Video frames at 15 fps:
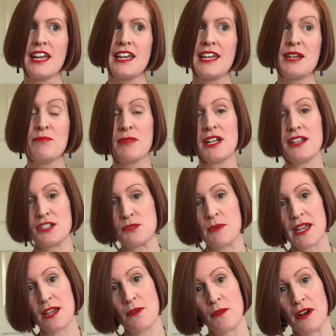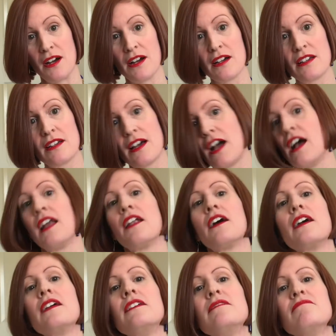in my lunch break at work, and
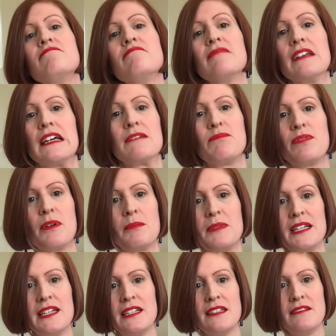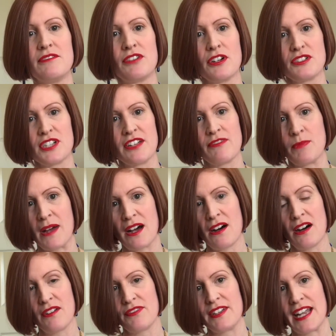I probably crochet for about
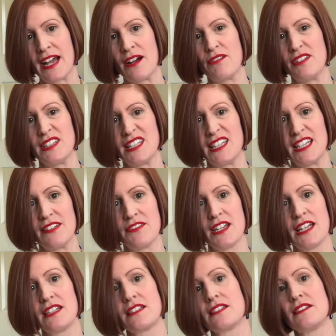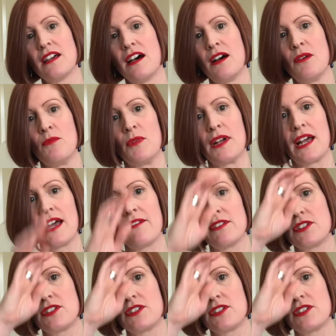half an hour in the evenings when I have